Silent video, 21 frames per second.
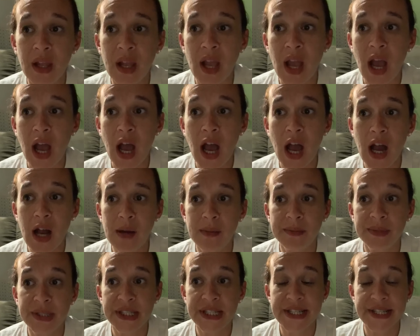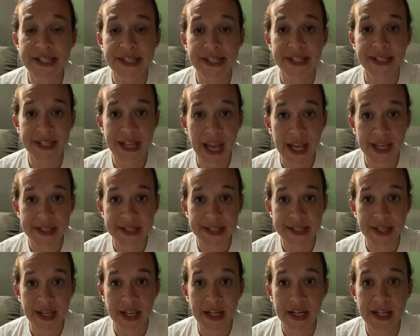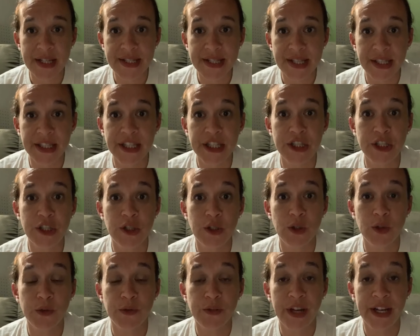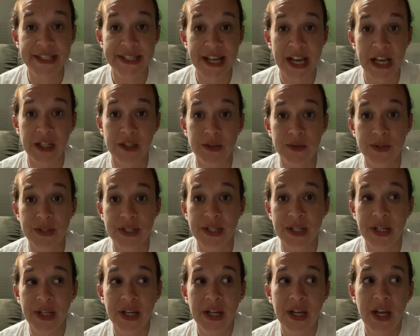And he said, yes. And I said, can you find out